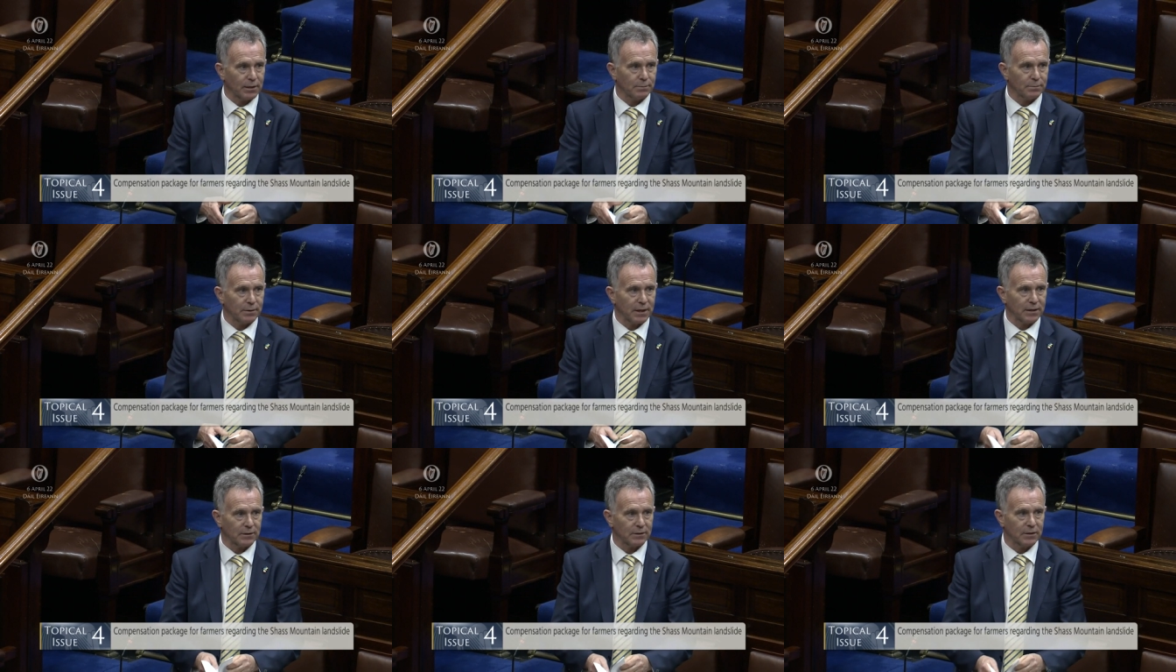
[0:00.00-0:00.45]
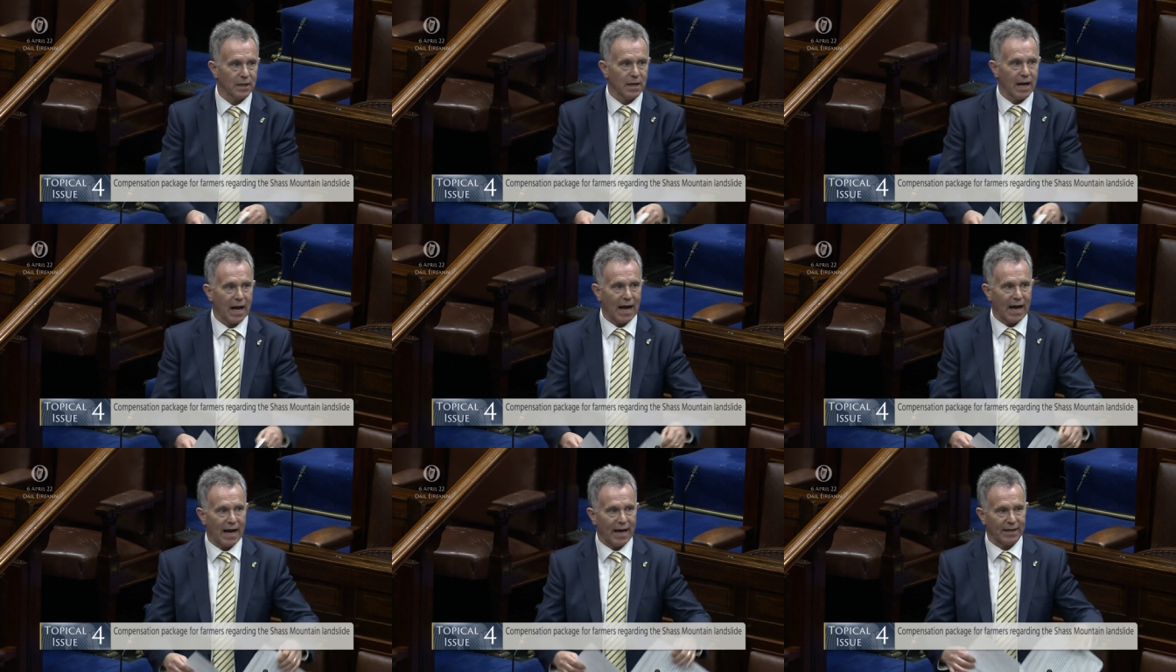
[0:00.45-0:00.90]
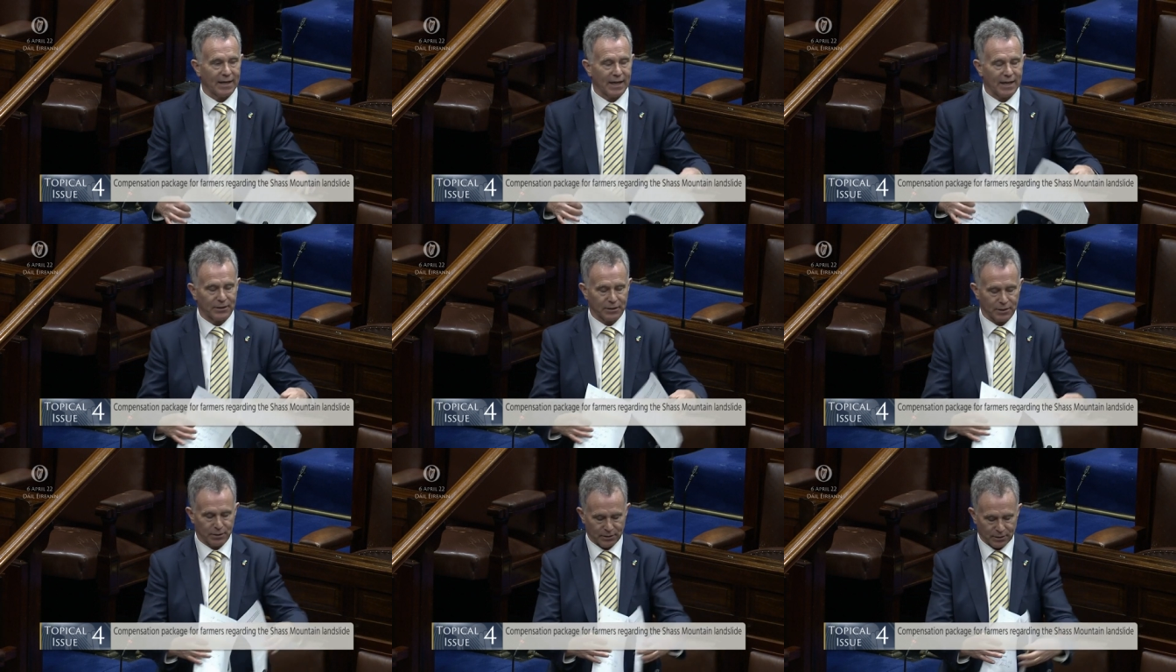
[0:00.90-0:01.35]
let the, let the And,
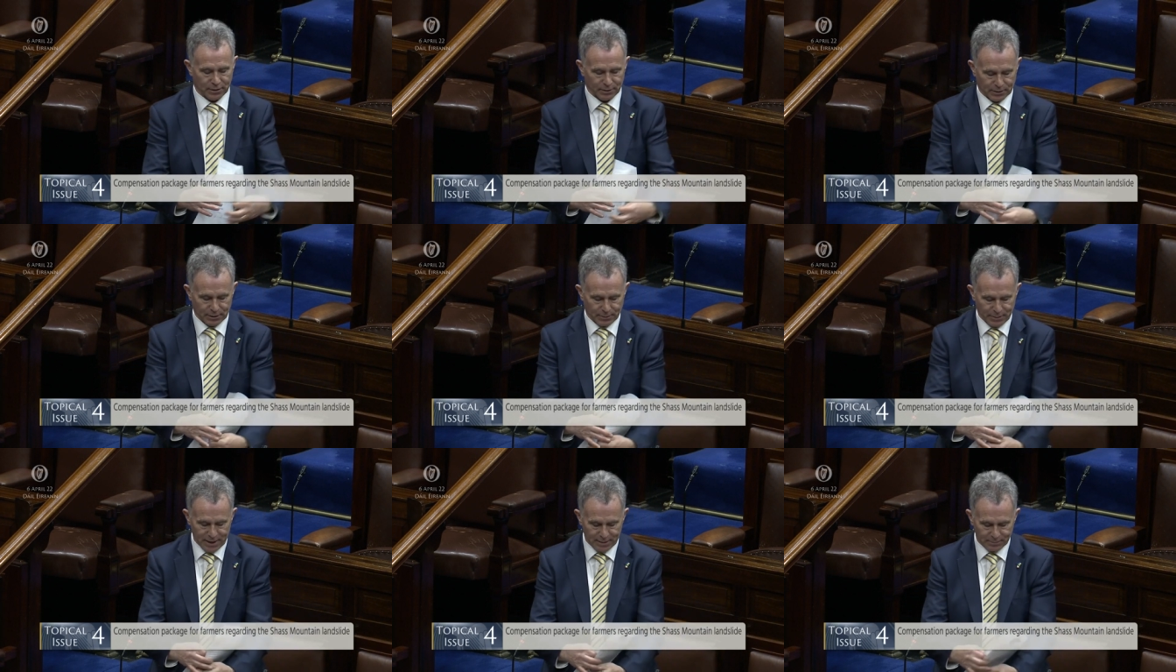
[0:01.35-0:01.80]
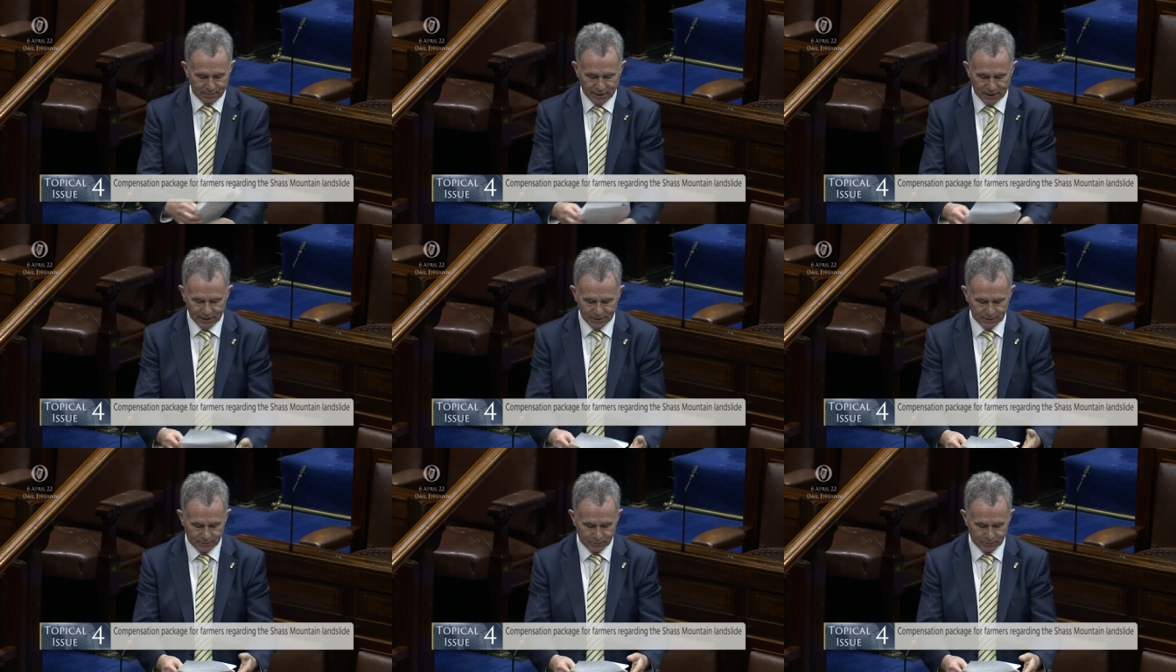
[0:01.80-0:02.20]
and the, the, the main point I'm